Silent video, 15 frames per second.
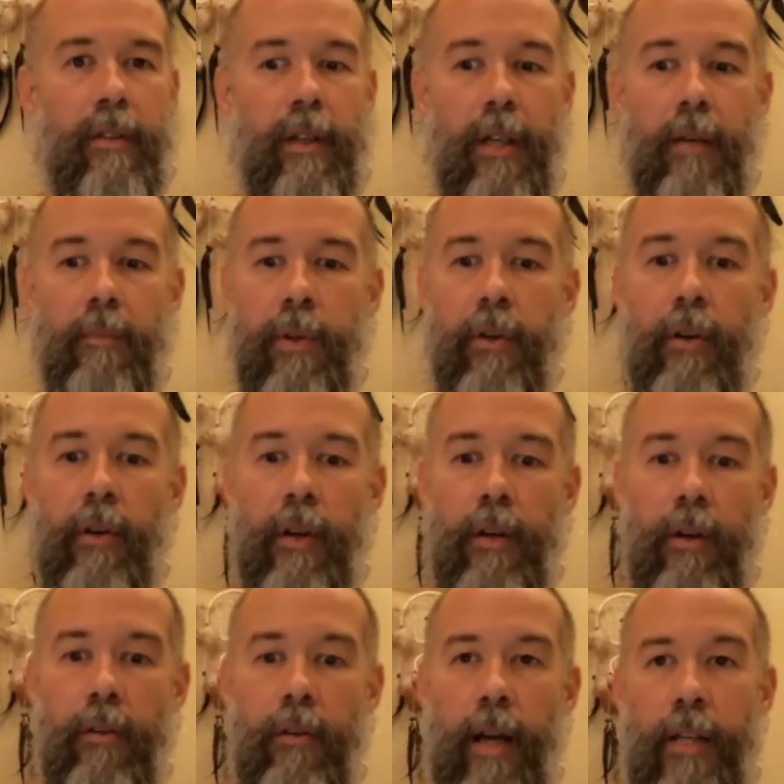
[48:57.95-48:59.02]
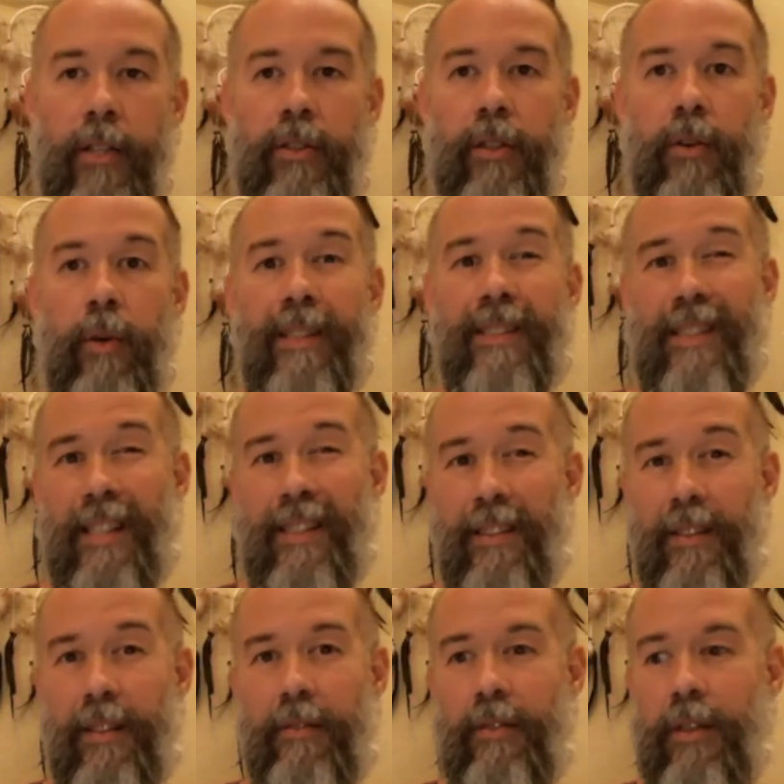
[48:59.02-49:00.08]
and are actually quite
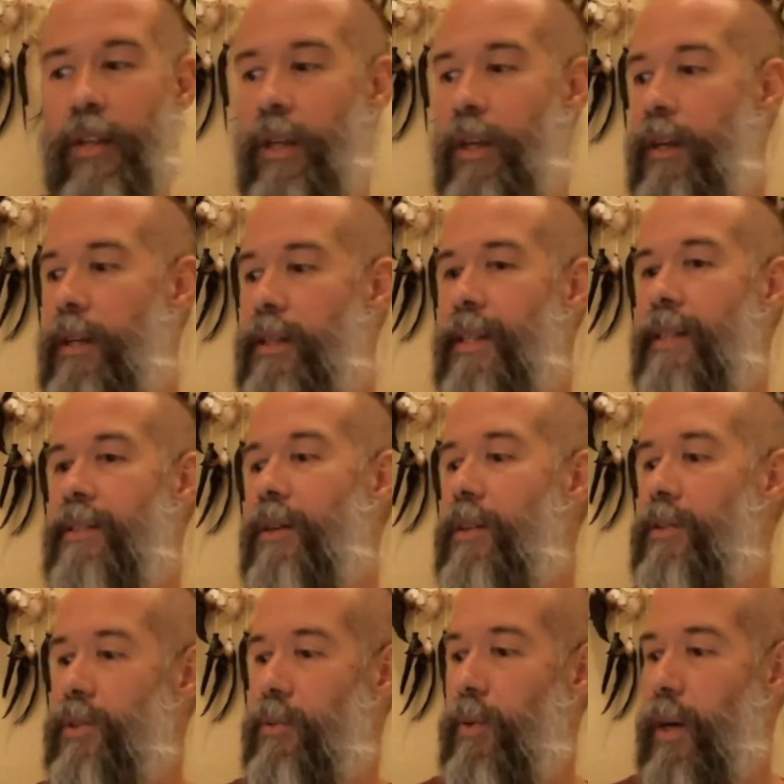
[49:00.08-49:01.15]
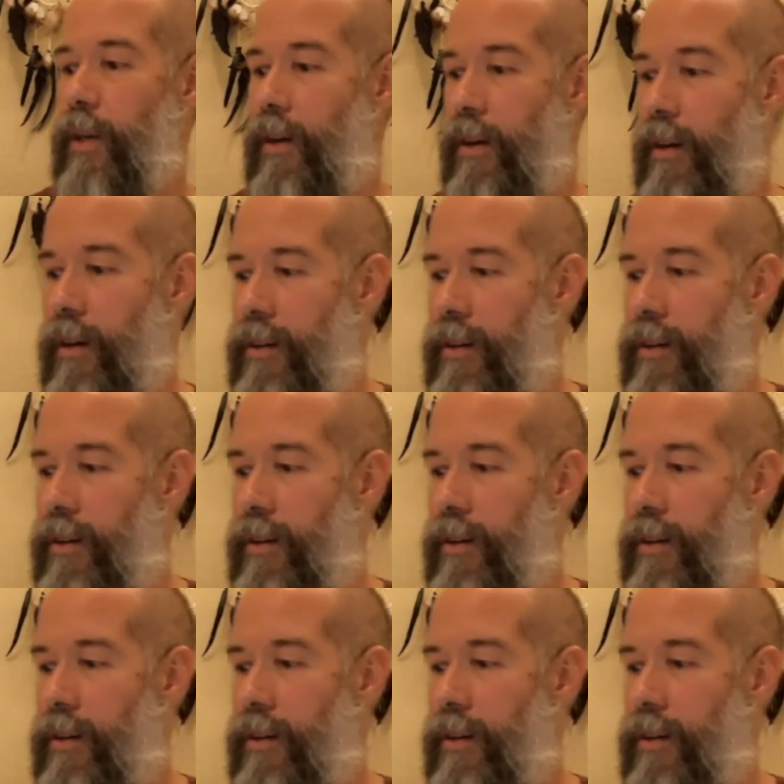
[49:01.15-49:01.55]
sensitive, because that's also why the heart